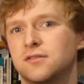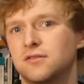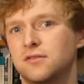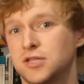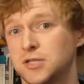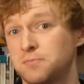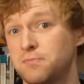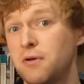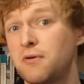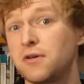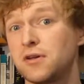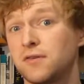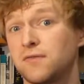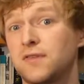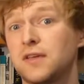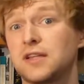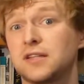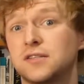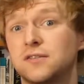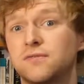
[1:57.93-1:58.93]
the spirit of
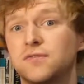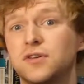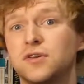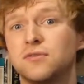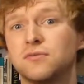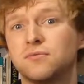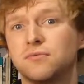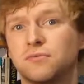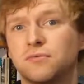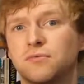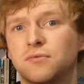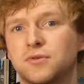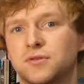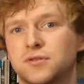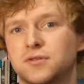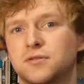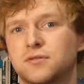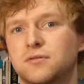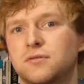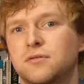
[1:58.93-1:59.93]
the interview,
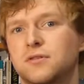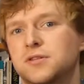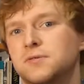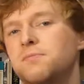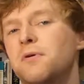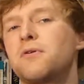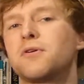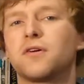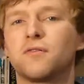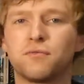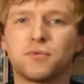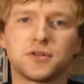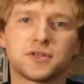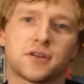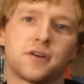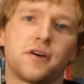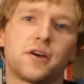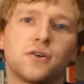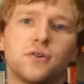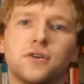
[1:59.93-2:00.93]
what's
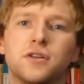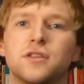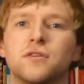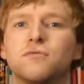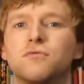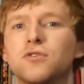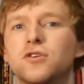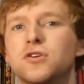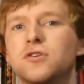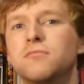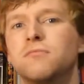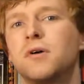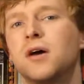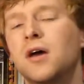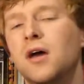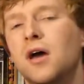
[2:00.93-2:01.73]
going on in the room,